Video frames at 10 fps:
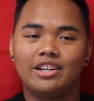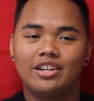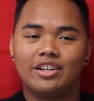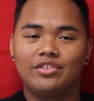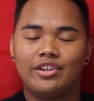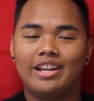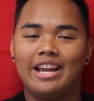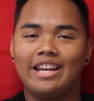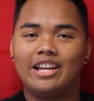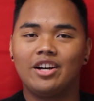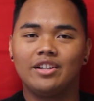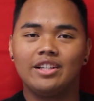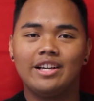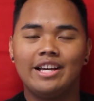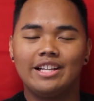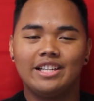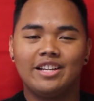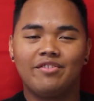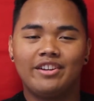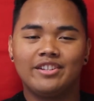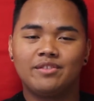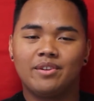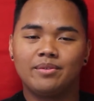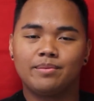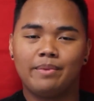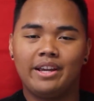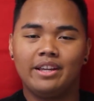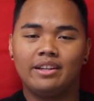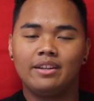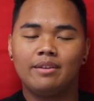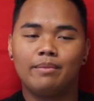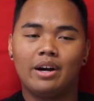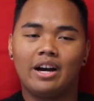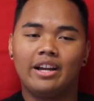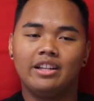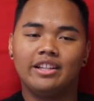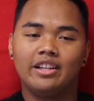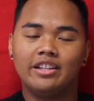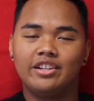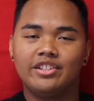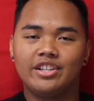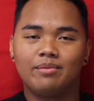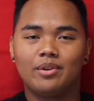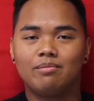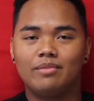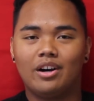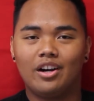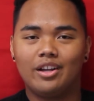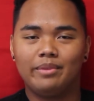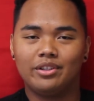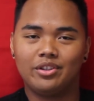the country gaining uh, its independence from Spain behind the leadership of Emilio